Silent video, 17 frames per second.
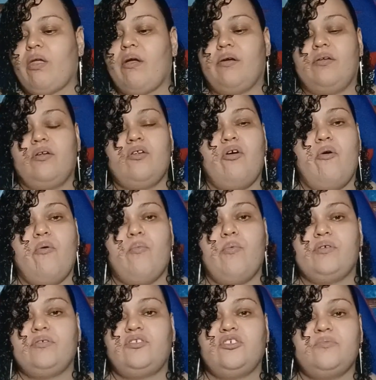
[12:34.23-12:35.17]
you know,
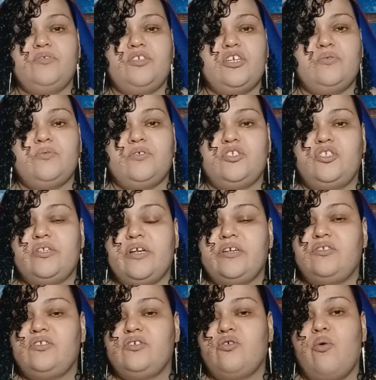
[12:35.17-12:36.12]
when sometimes when it's
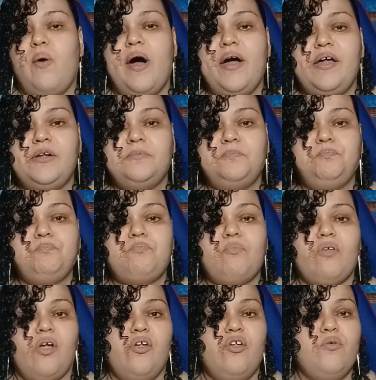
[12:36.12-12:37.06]
nice and quiet,
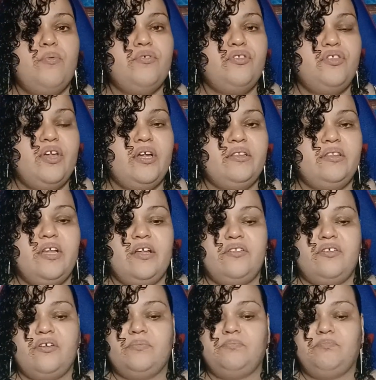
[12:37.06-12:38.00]
you would think that
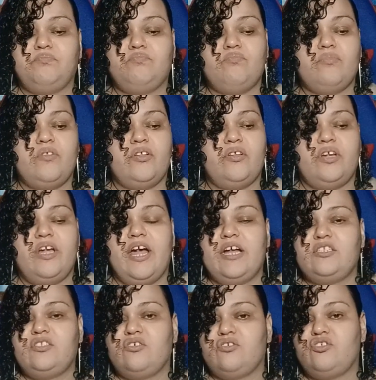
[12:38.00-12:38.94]
the that the
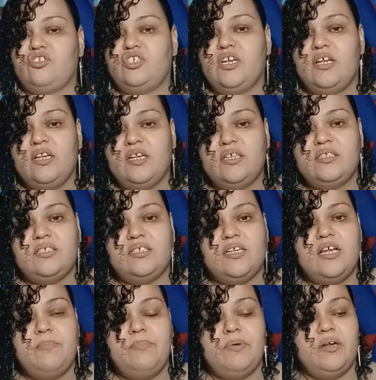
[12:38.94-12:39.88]
cats are chilling,
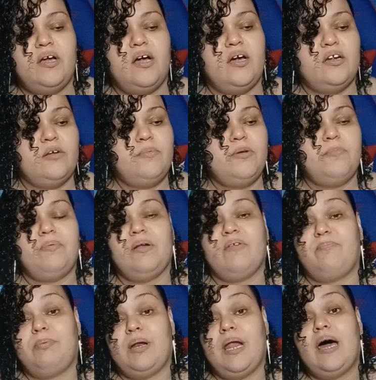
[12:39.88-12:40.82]
sleeping. Now they be pl
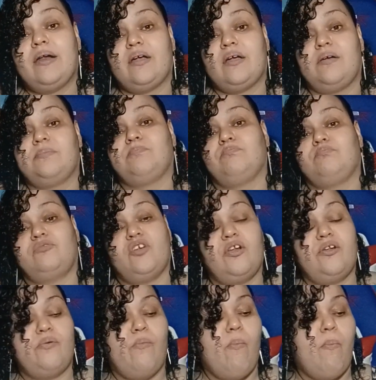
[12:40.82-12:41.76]
plotting. I'm
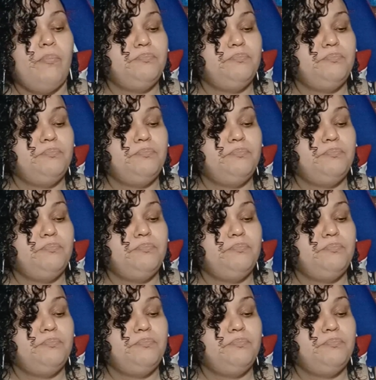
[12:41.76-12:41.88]
telling you.